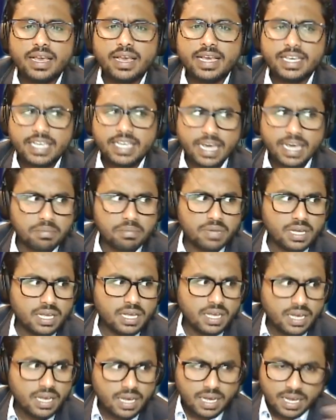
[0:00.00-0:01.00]
Yeah,
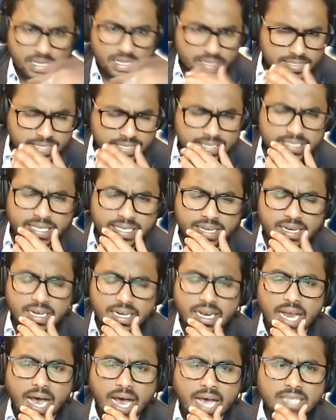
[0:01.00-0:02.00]
this is the
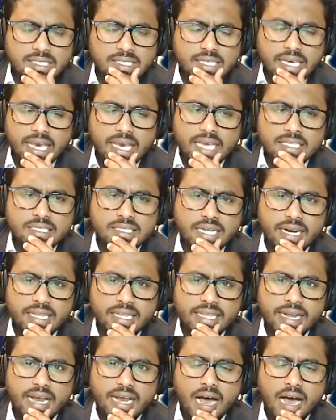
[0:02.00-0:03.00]
last case study
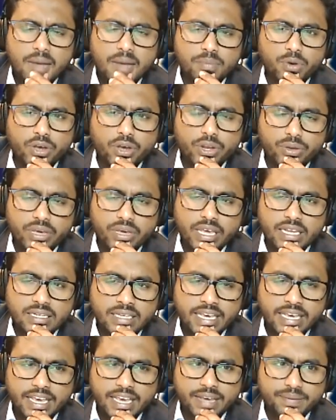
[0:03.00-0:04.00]
that I'm going to get
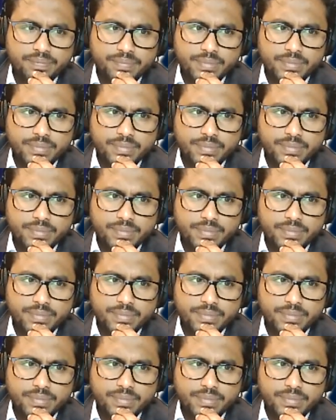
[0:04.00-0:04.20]
here.